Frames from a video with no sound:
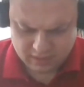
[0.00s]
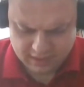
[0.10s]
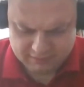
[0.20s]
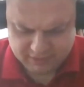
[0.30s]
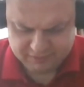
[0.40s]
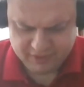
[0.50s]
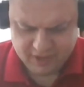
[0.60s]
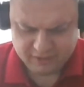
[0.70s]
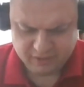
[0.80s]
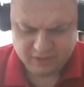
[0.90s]
Heavenly
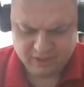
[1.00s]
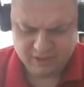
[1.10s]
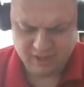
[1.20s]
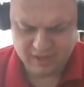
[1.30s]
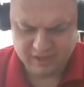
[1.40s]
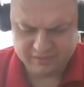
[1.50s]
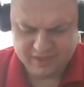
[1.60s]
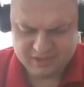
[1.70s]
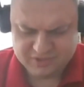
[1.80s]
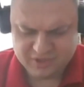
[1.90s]
Father,
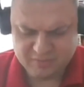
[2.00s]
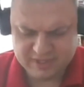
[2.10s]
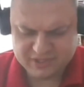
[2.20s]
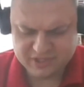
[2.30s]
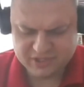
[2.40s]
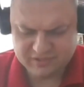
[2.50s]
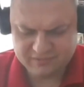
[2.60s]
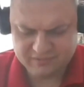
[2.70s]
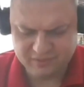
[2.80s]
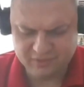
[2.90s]
thank you so much
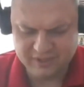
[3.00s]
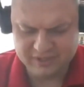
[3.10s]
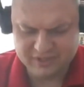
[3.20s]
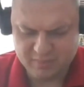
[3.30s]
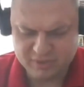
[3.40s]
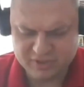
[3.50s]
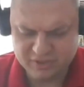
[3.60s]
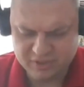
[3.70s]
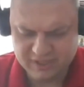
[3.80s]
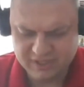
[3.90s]
for this
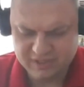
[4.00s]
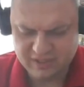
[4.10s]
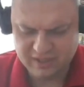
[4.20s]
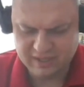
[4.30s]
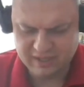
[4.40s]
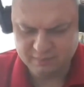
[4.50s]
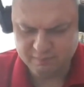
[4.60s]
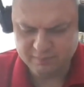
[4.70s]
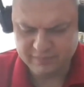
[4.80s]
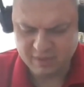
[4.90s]
opportunity
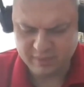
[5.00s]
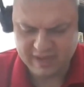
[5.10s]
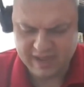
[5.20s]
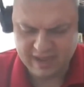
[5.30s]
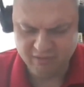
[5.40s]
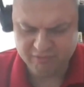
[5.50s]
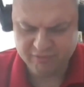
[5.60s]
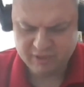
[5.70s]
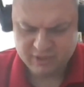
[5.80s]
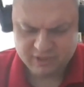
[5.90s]
that we have
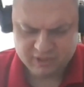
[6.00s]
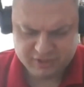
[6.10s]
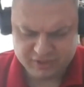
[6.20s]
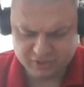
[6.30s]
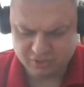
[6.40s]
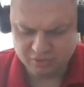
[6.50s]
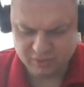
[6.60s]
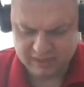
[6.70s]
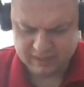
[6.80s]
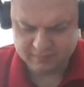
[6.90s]

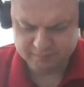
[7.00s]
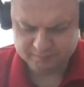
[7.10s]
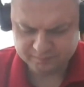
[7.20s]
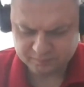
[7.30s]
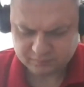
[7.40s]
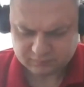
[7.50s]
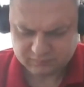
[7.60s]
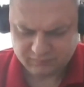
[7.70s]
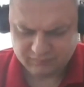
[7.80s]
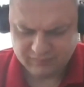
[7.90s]
to
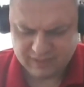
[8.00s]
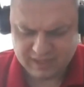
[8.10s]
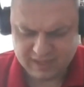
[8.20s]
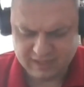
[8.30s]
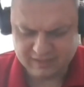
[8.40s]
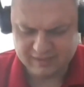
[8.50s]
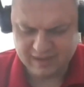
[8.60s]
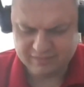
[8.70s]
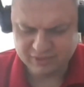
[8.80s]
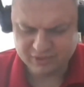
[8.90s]

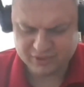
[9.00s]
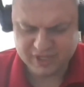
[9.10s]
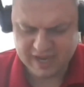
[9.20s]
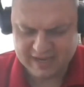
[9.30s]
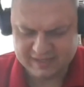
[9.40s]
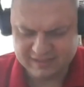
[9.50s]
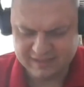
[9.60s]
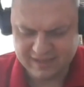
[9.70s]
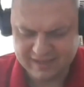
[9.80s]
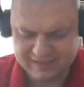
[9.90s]
have a little chat
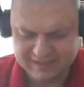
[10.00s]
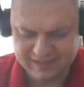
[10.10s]
and